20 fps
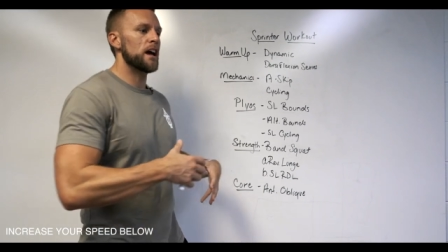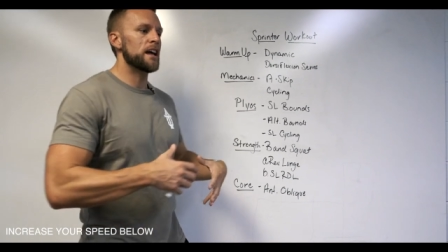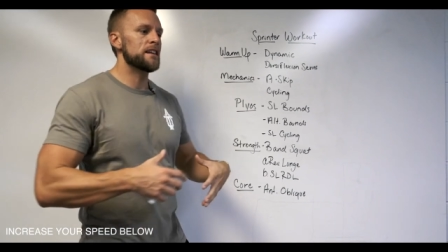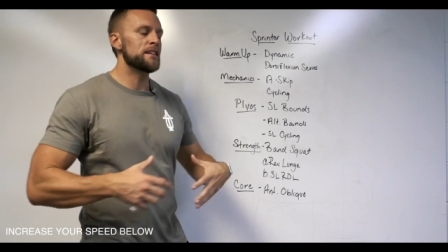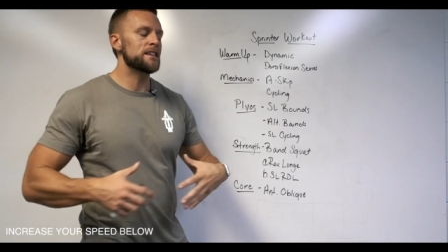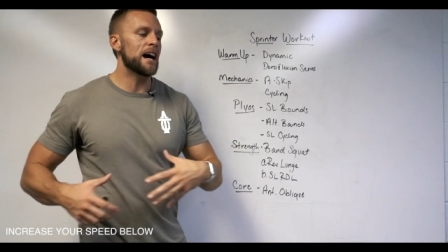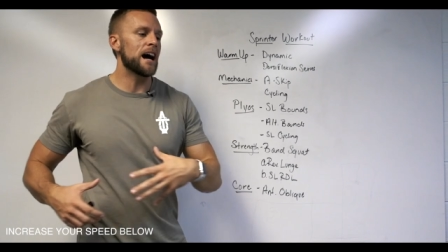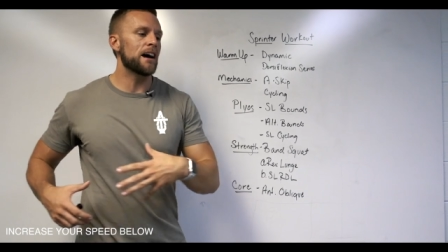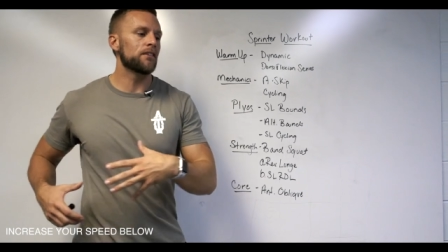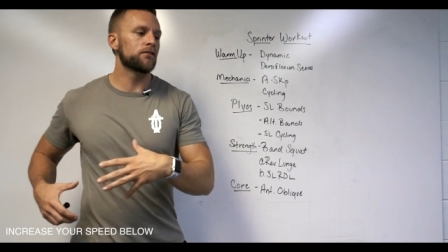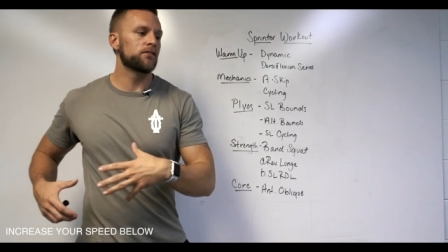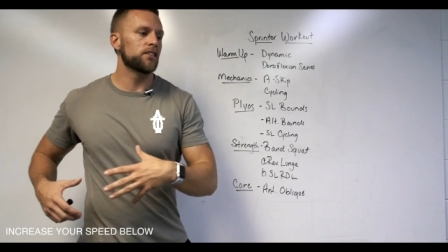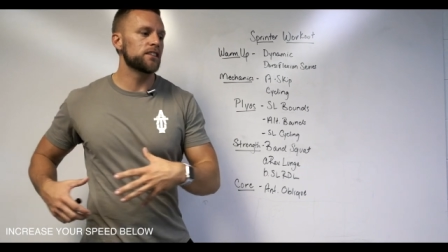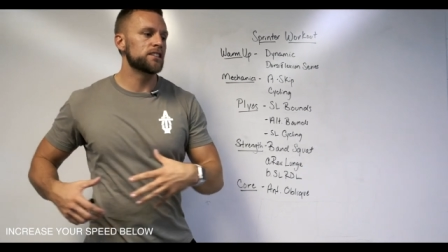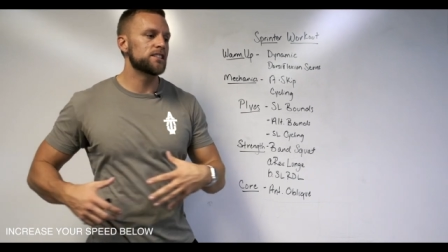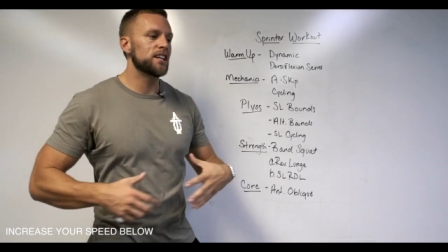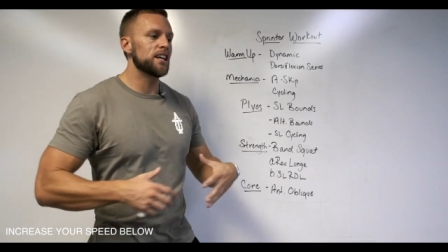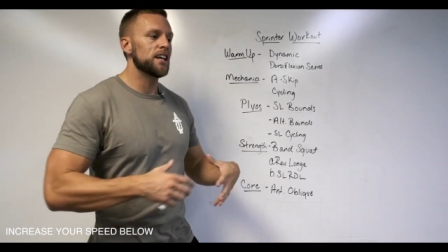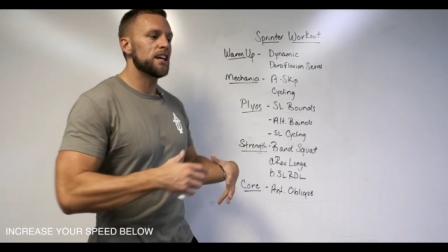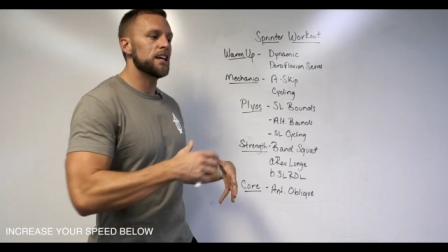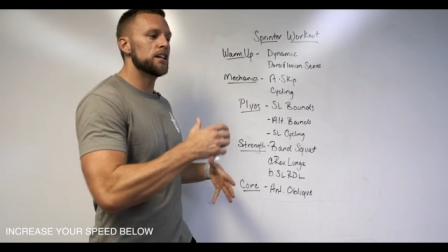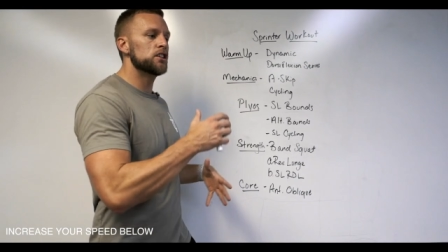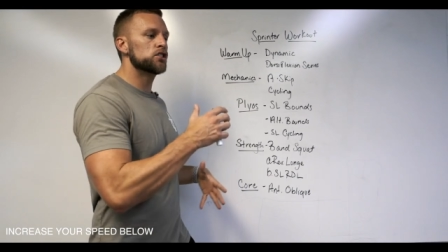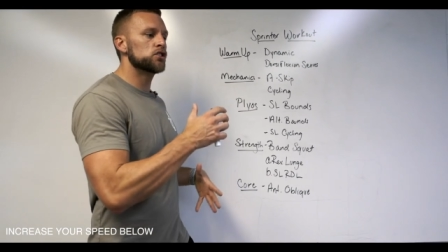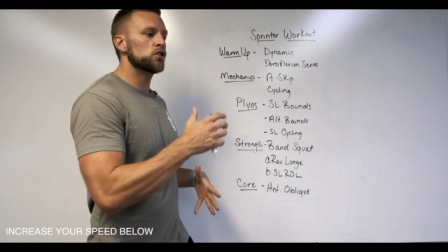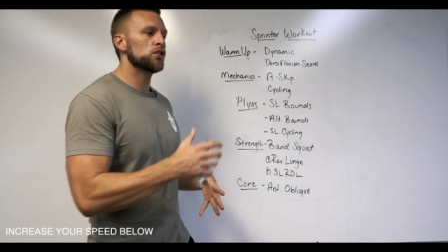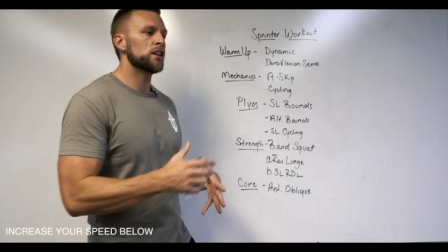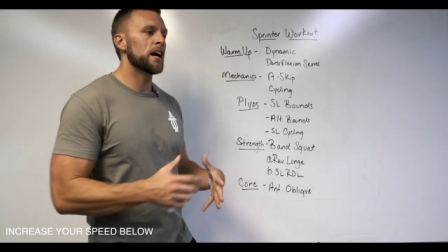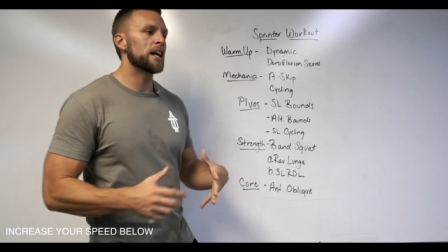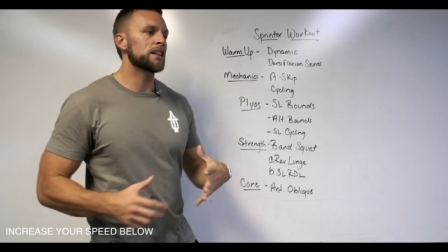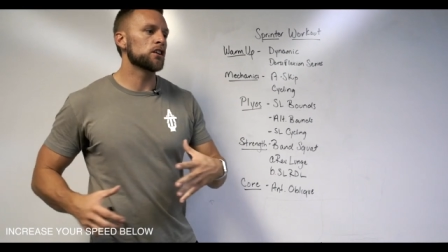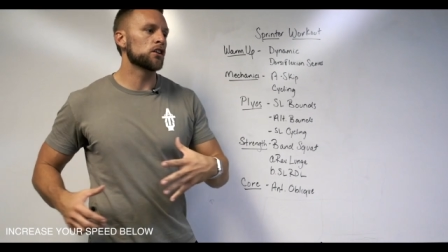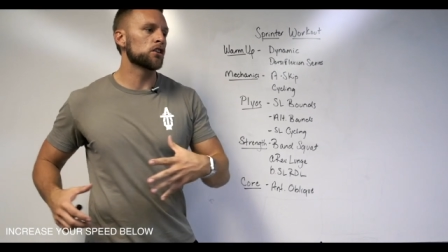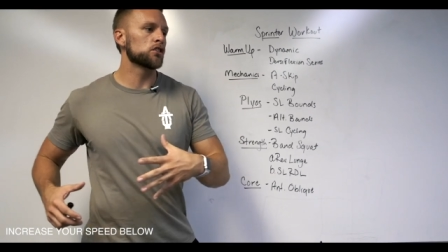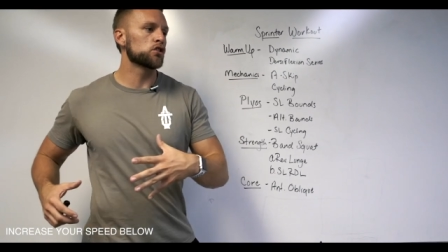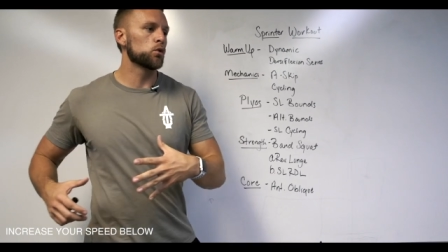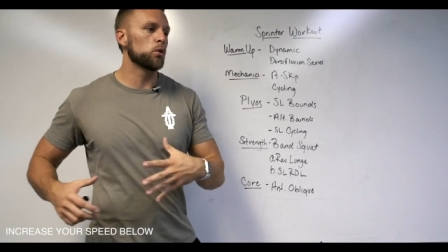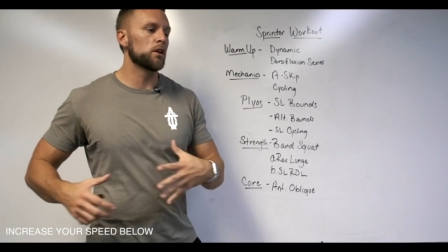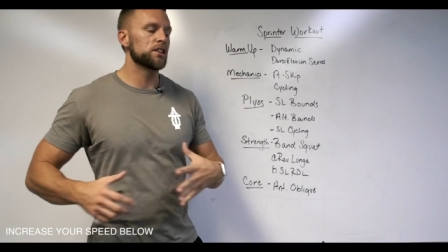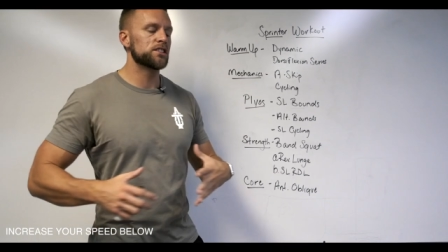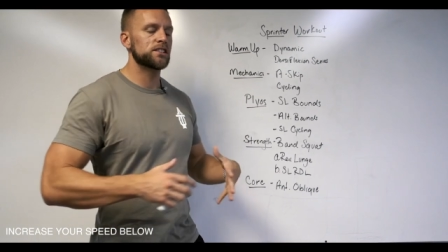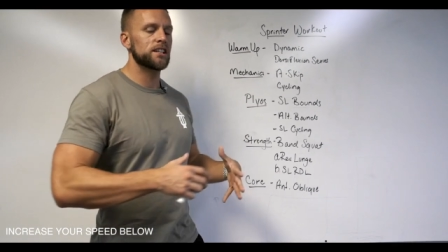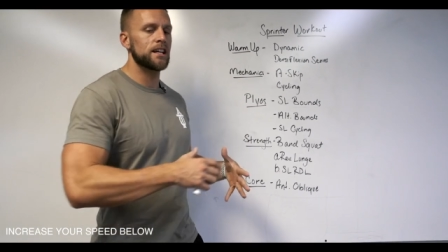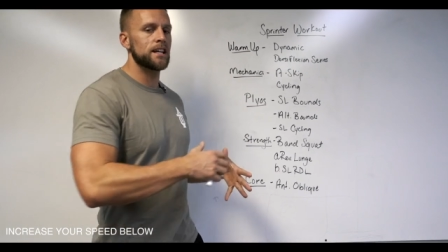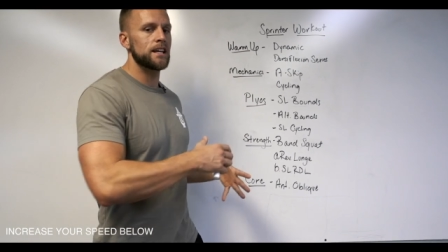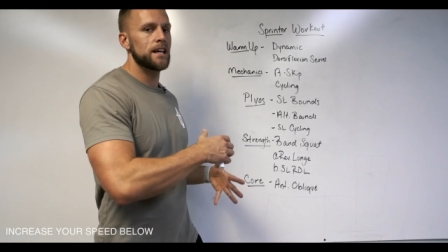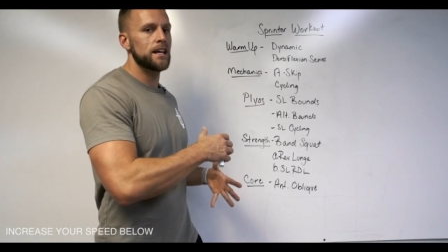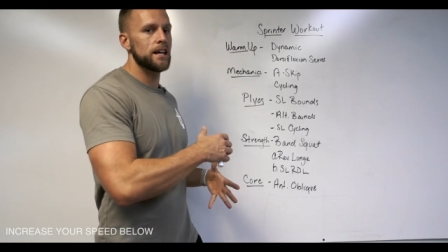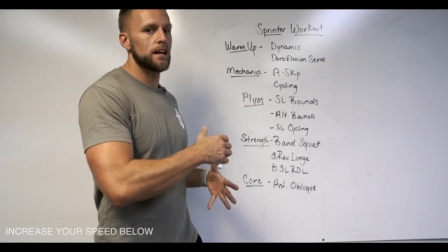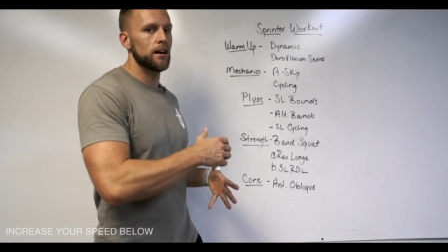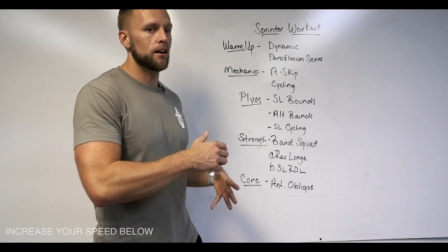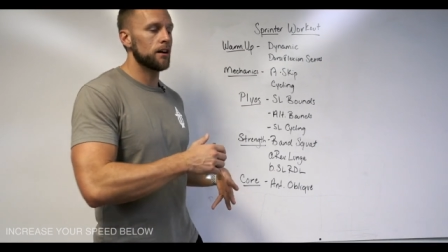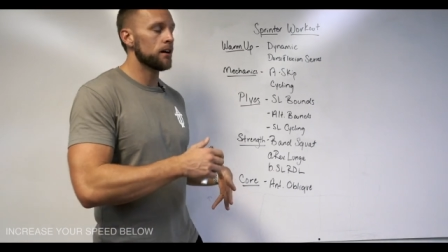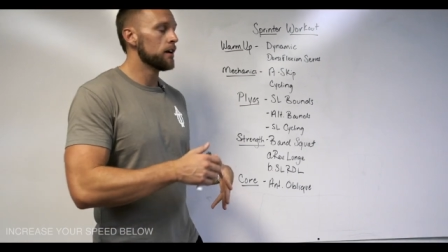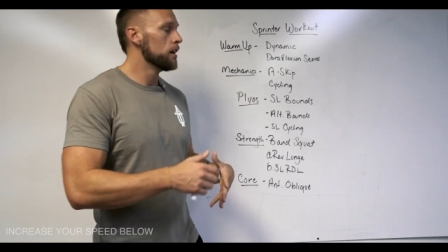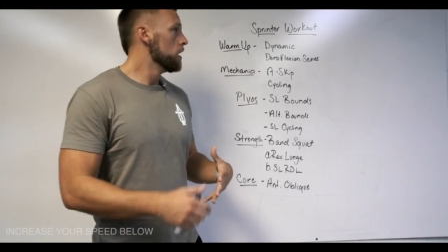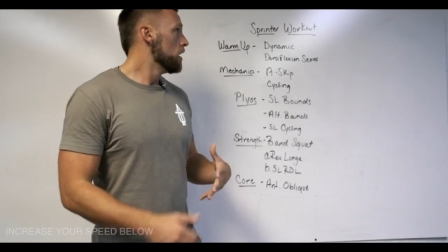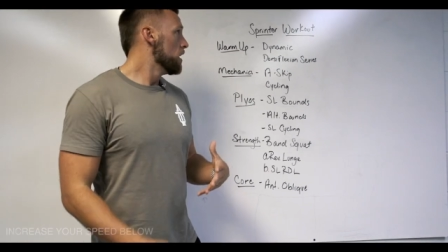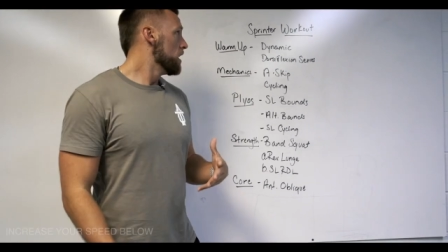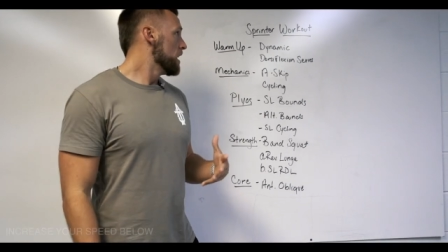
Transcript: and not fatigue so that they're twisting here.